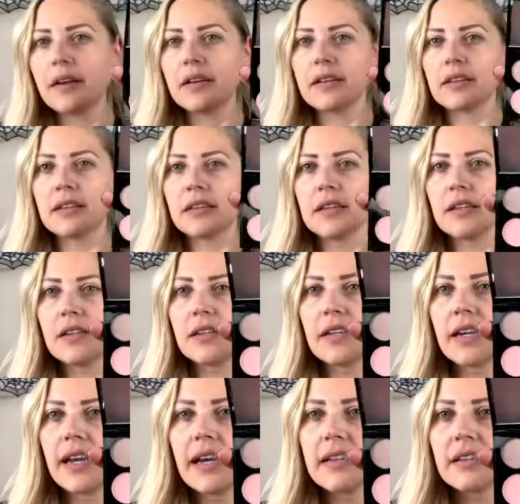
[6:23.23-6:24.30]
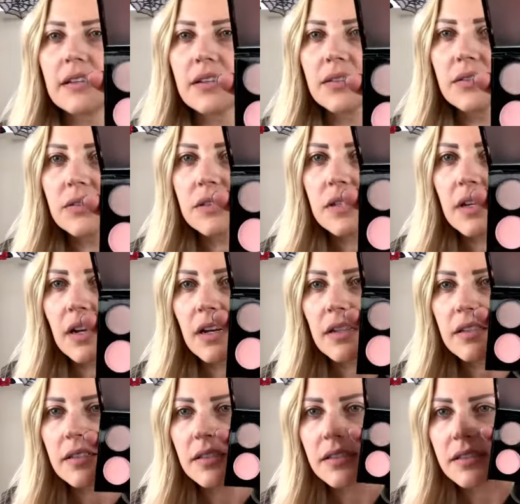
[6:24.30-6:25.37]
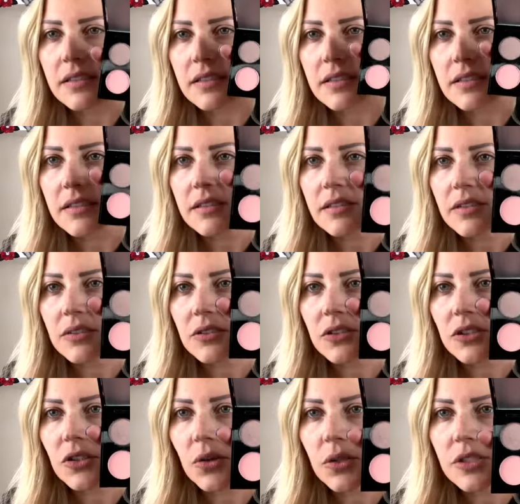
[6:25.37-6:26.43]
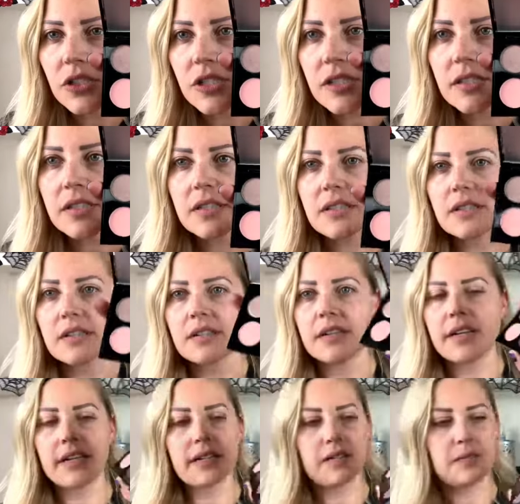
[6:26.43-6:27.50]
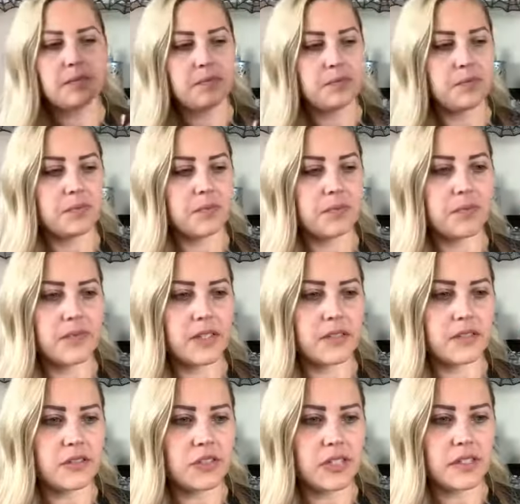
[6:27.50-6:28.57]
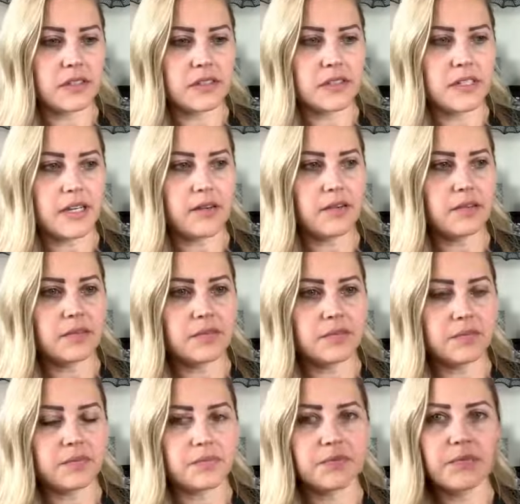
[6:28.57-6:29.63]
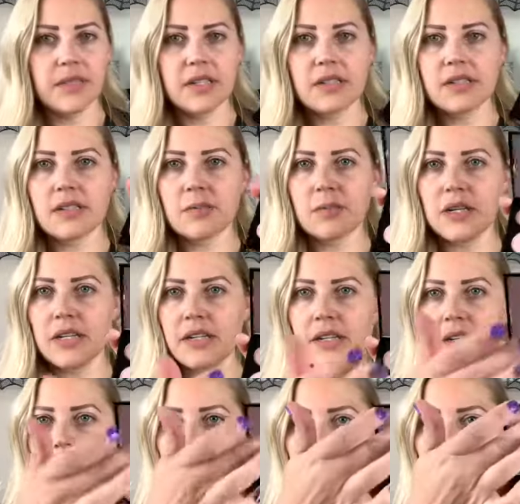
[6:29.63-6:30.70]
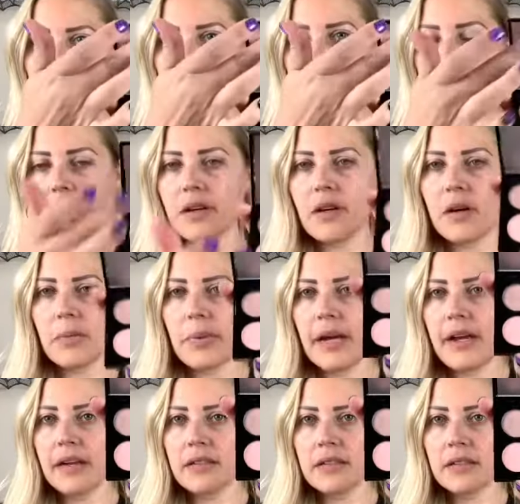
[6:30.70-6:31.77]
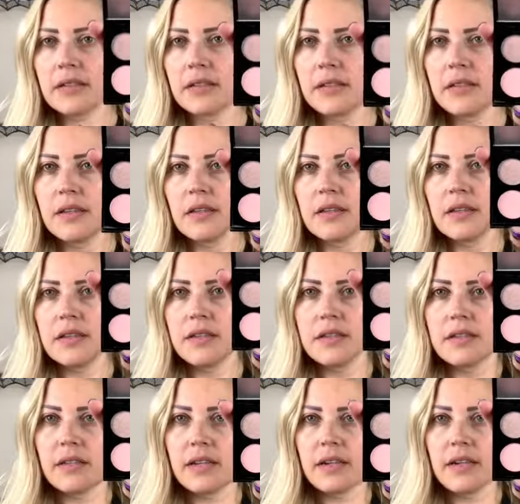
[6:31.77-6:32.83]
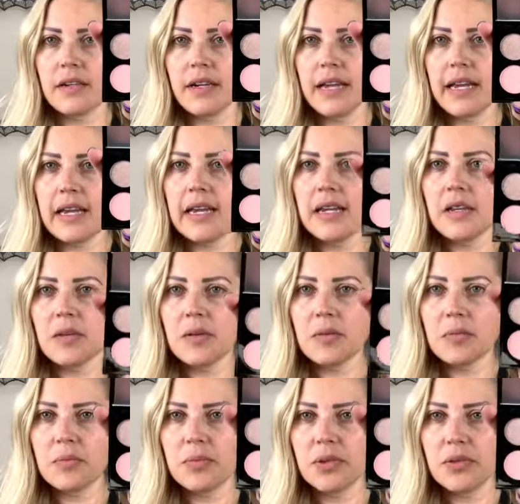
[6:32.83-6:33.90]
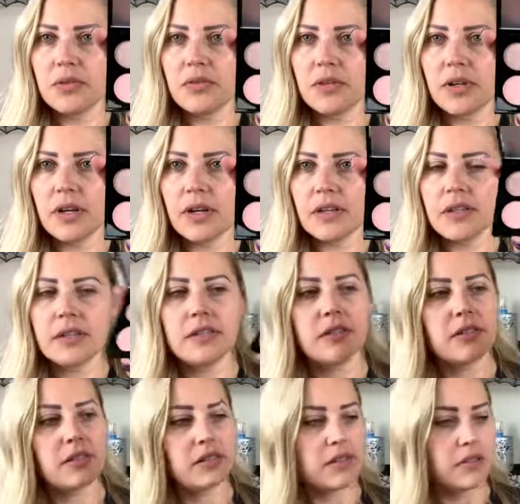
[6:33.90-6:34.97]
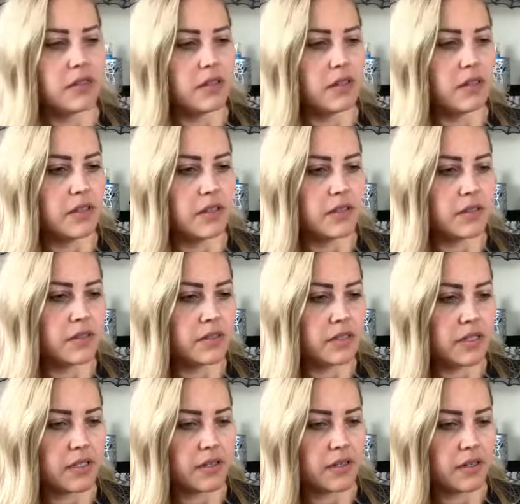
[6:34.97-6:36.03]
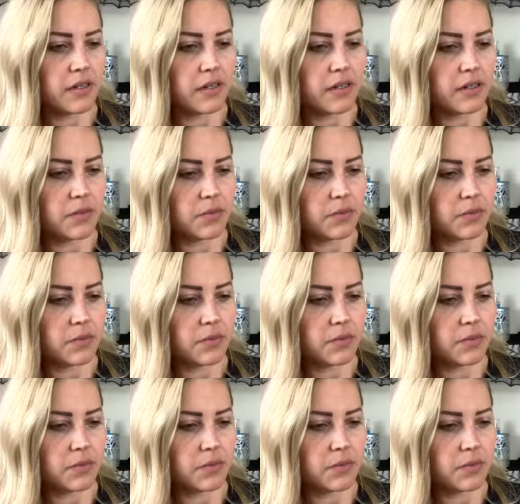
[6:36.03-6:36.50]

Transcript: Look at those colors. Those are gorgeous. All right, let's check these out. There is a mirror as well in the compact. There are 8 beautiful colors. It looks like there are